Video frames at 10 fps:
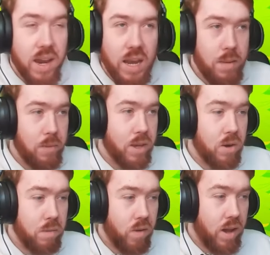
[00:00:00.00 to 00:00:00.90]
Okay, then might have killed
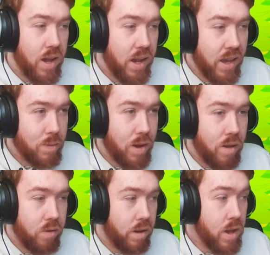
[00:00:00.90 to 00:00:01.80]
him with active
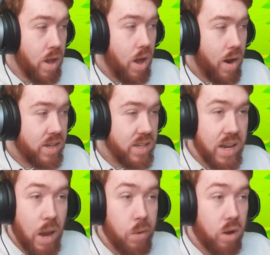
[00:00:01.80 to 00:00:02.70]
alpha. Alright, so yeah,
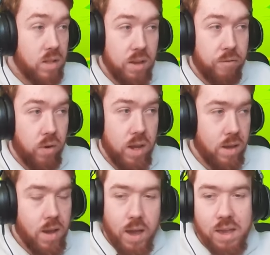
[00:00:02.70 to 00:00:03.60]
now we've got tier 3,
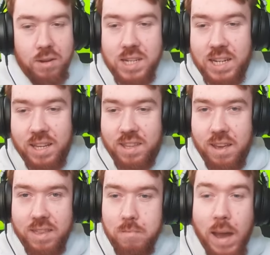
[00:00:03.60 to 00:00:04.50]
and you'll see
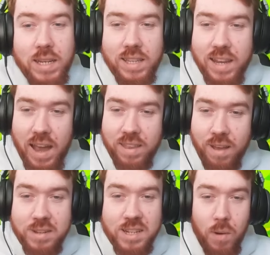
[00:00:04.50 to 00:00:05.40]
the magic the guy
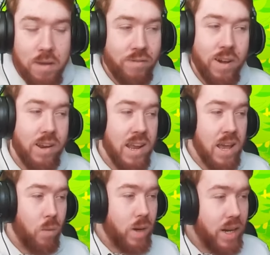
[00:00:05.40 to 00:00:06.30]
does is quite fun.
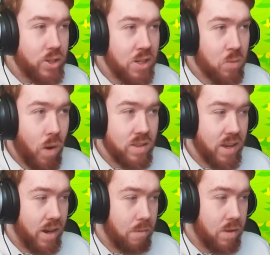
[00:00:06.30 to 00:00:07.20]
We literally just
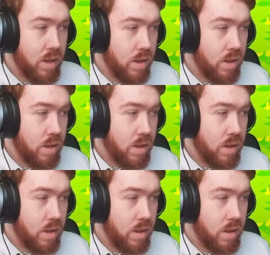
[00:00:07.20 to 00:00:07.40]
one-turn him.